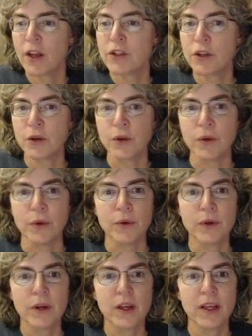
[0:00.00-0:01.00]
to
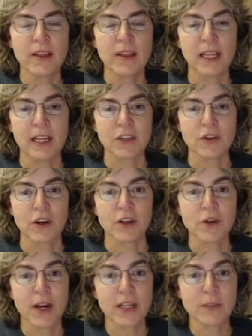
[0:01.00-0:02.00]
the electron
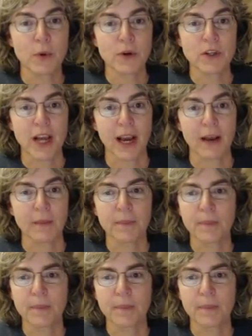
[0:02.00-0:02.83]
transport chain.